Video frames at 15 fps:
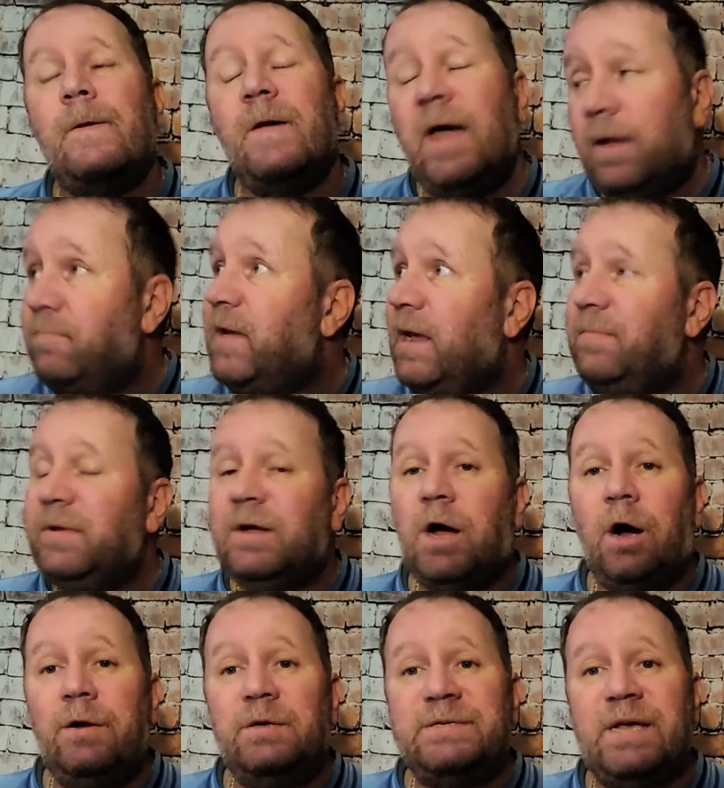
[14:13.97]
And maybe the
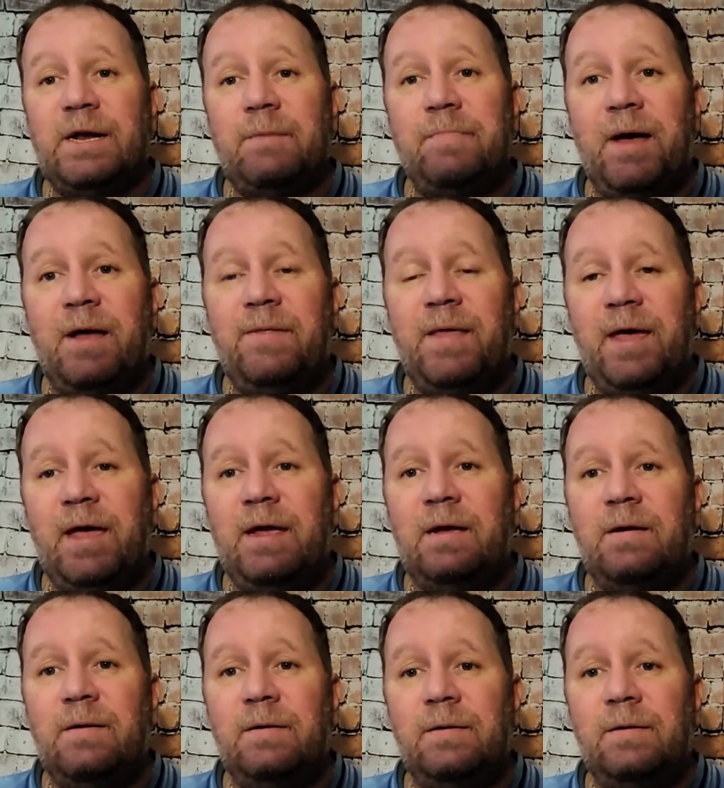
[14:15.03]
Cardinals had a bad day.